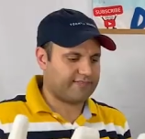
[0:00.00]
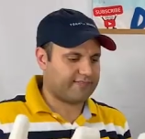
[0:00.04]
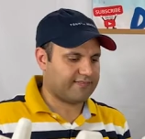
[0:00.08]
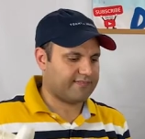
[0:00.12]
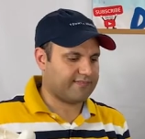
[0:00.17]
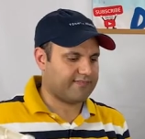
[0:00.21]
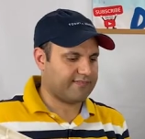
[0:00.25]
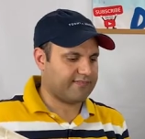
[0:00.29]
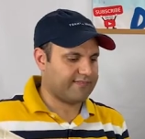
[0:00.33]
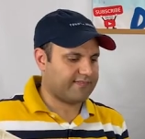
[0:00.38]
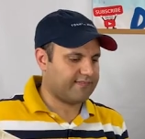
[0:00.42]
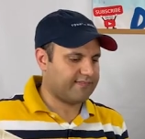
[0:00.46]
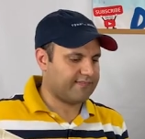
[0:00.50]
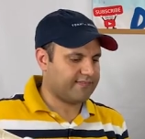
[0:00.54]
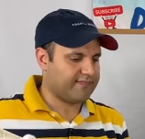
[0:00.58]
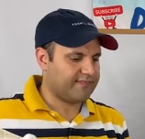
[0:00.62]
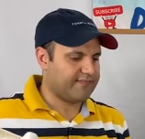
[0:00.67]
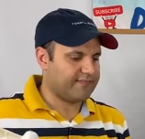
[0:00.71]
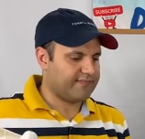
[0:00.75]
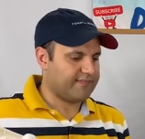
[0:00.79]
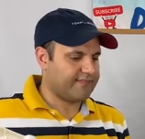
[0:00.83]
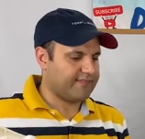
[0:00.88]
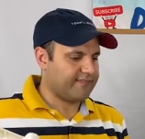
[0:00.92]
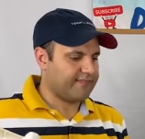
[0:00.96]

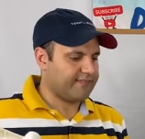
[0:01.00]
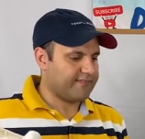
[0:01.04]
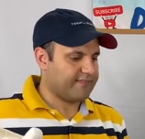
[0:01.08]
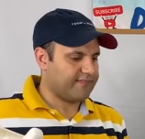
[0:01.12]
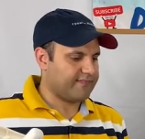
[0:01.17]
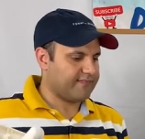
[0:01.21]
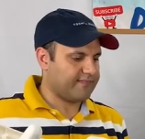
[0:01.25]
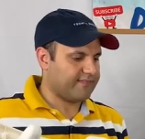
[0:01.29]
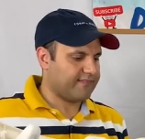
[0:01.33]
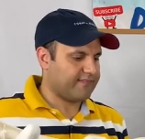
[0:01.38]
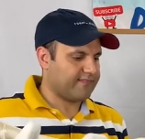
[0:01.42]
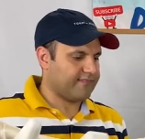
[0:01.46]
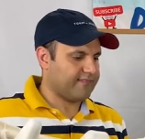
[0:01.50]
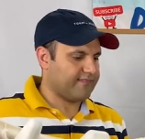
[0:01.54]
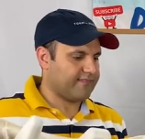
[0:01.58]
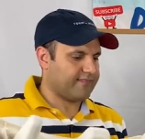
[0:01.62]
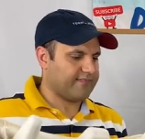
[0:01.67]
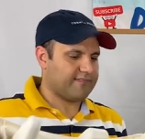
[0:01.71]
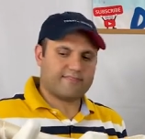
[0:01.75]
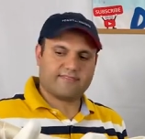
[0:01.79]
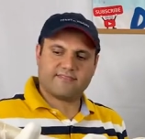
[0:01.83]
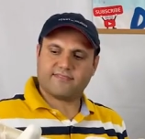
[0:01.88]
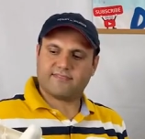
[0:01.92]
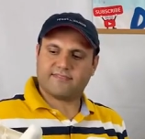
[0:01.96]

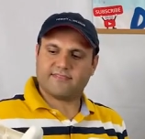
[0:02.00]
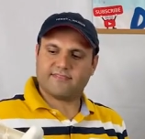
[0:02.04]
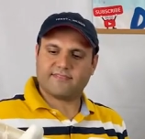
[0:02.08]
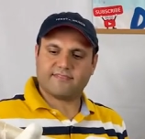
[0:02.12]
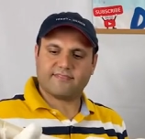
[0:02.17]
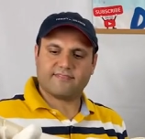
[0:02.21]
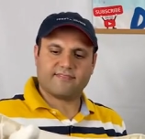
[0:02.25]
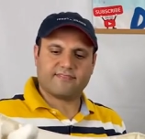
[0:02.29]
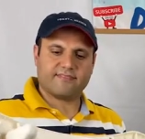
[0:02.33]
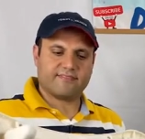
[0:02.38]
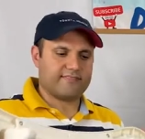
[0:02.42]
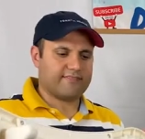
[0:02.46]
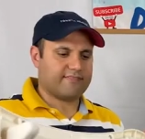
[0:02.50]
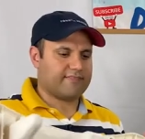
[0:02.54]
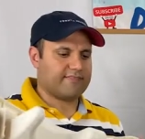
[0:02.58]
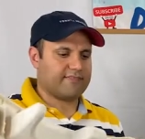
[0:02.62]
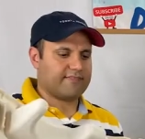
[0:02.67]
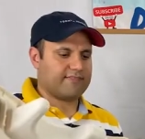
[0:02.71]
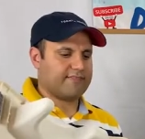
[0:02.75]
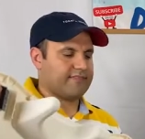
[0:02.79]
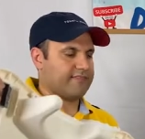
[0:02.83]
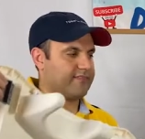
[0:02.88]
No one is speaking in this clip.